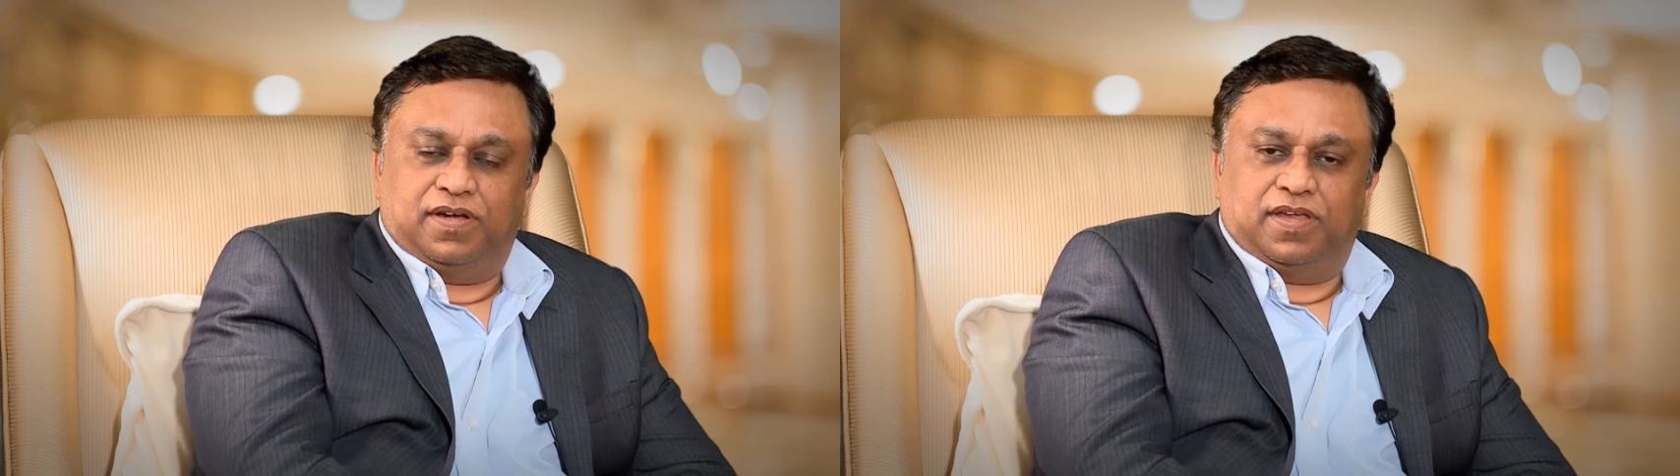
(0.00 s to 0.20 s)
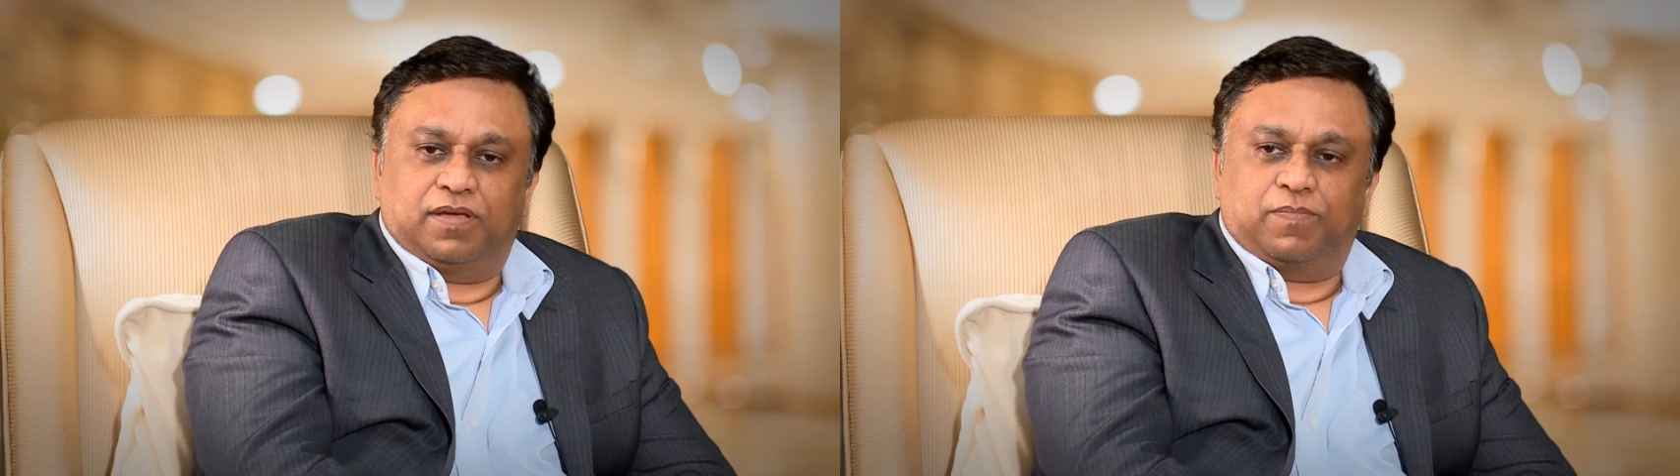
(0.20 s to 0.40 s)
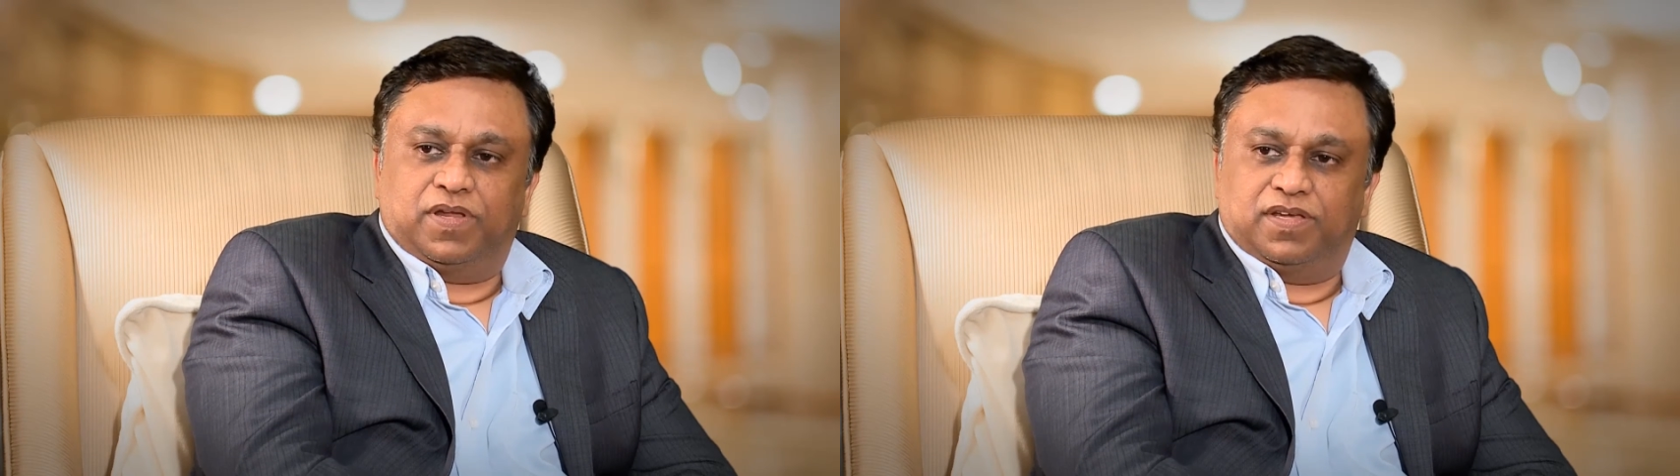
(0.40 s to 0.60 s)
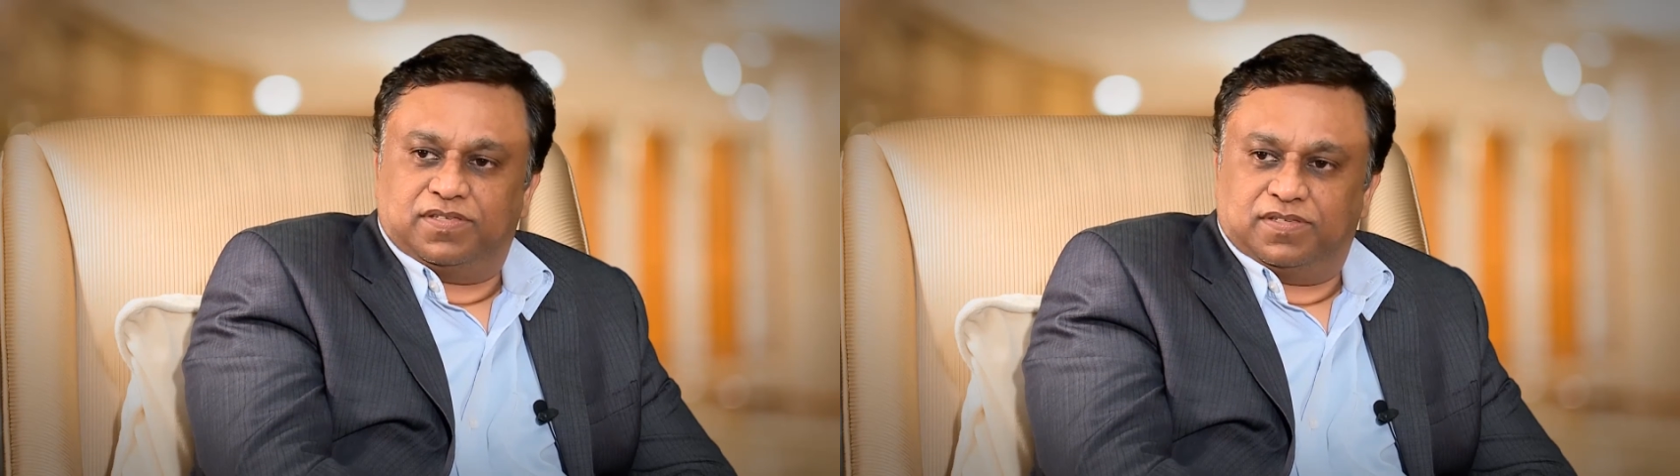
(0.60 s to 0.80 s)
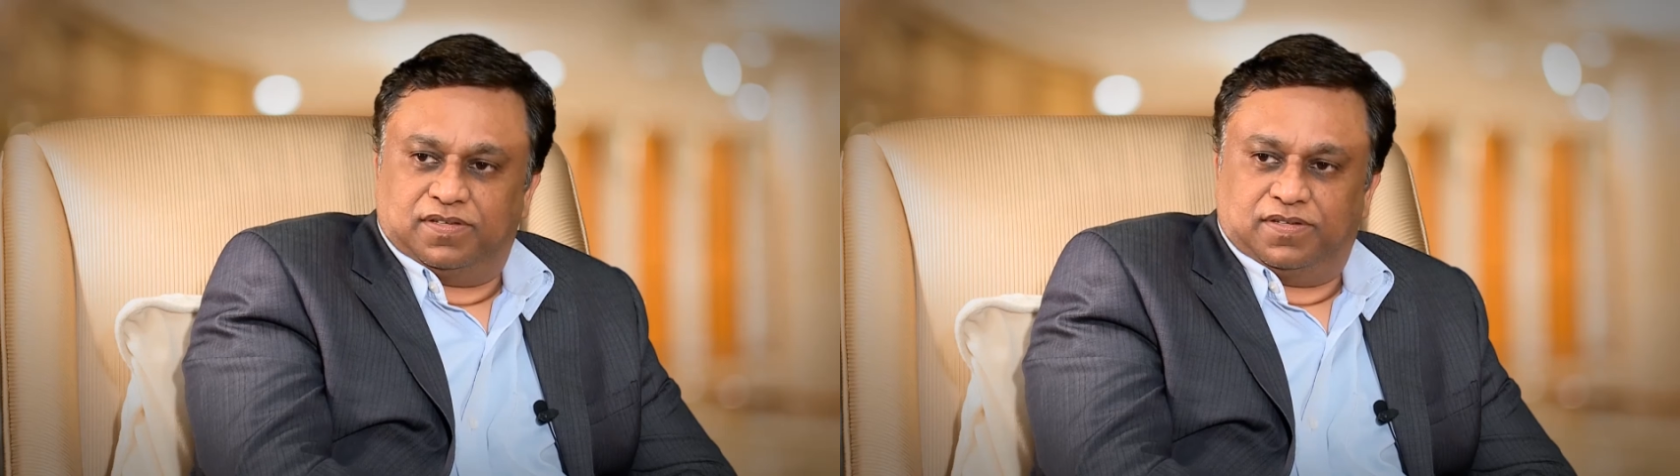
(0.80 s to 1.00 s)
take
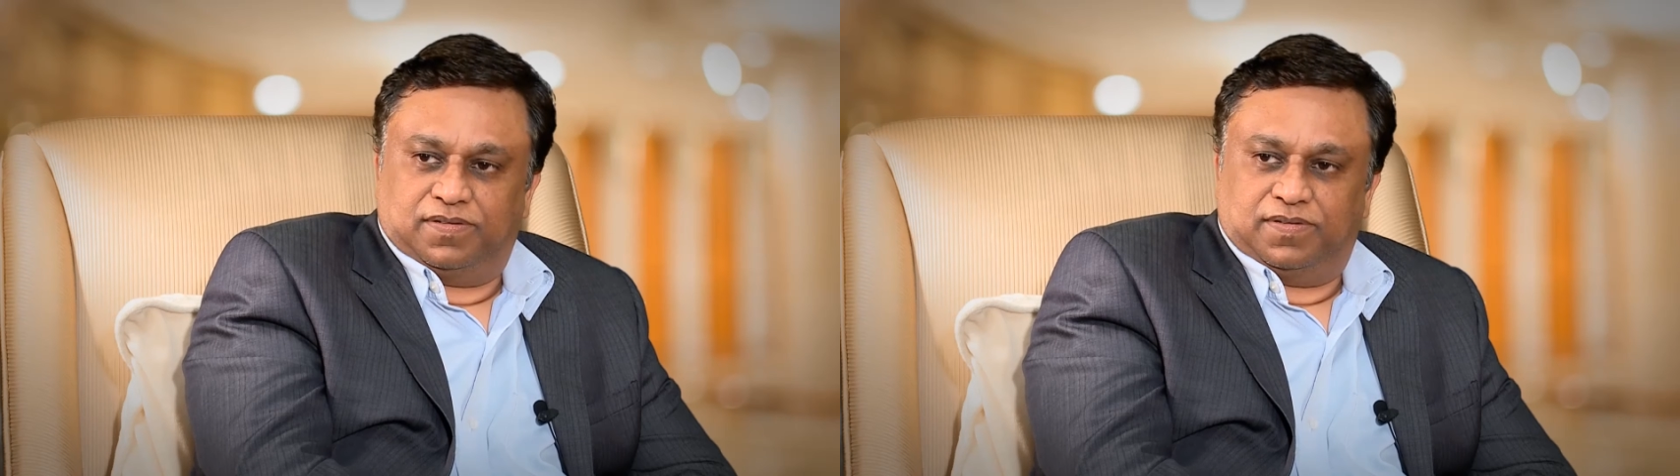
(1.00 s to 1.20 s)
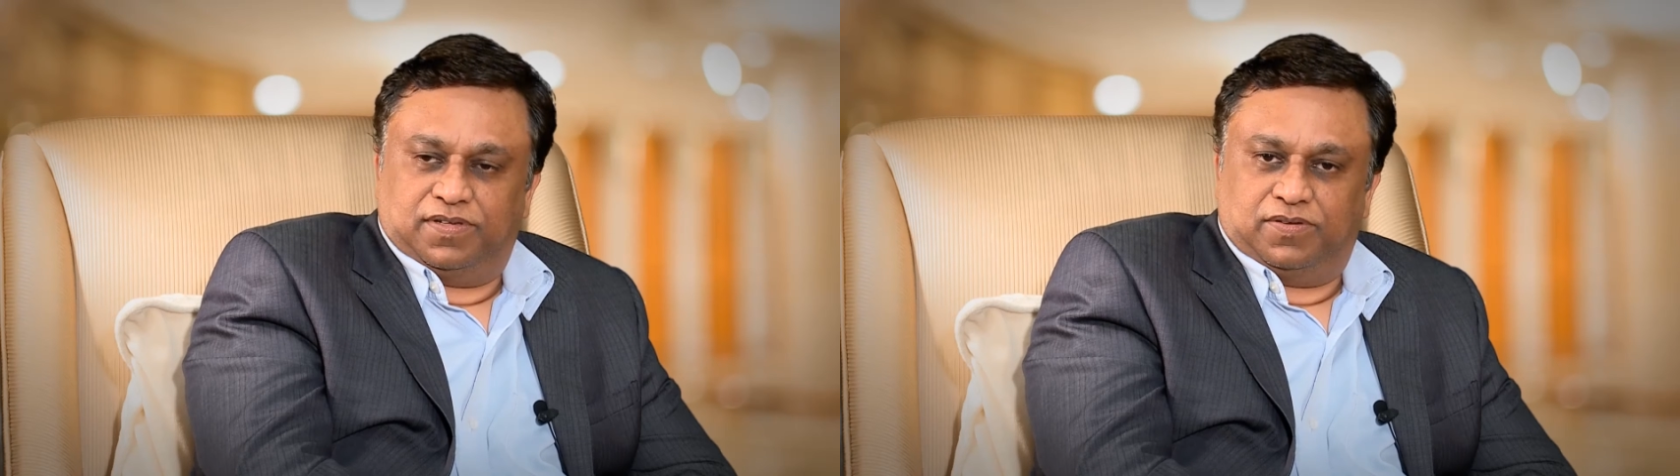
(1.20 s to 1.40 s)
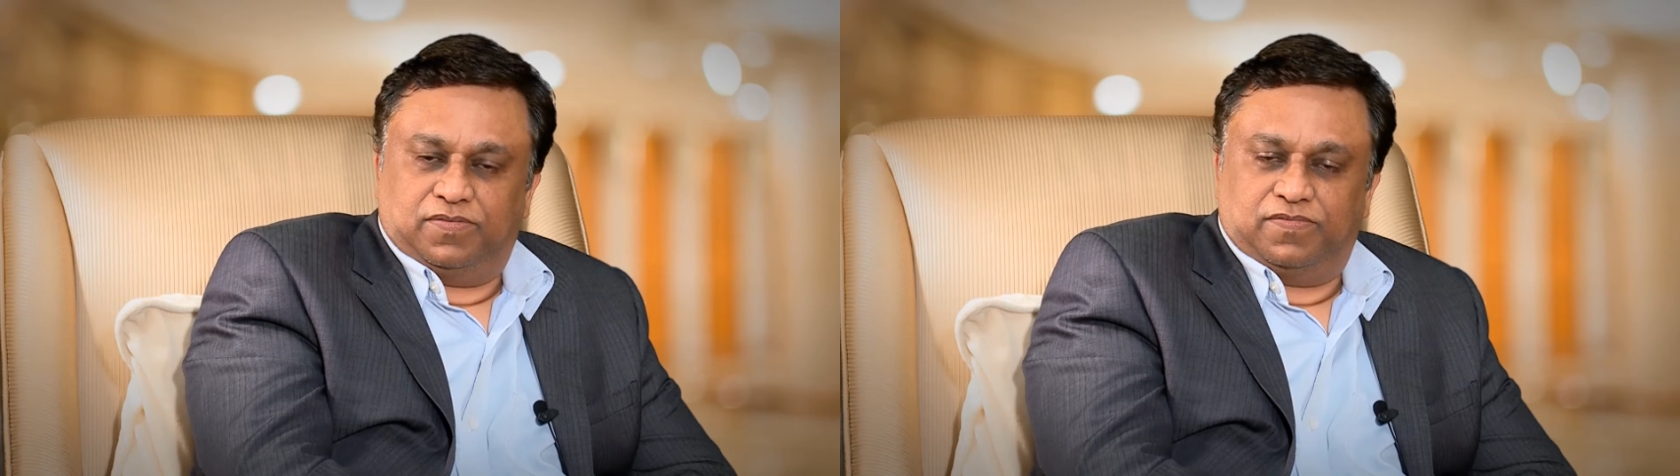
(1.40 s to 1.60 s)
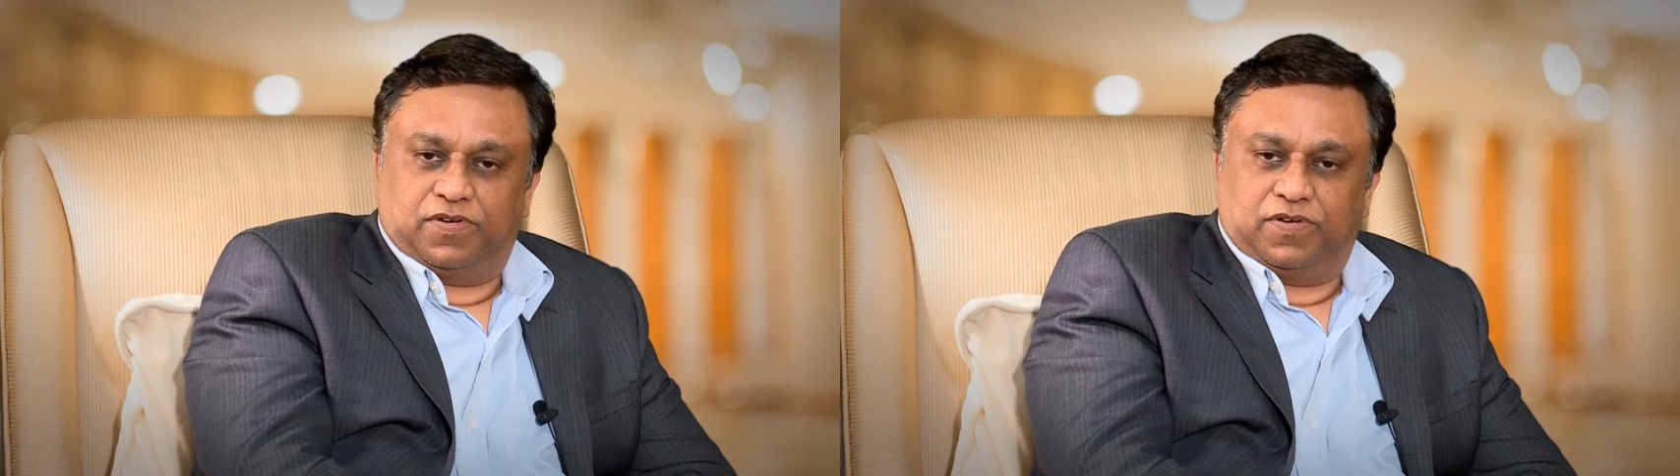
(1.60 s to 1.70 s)
place, you know,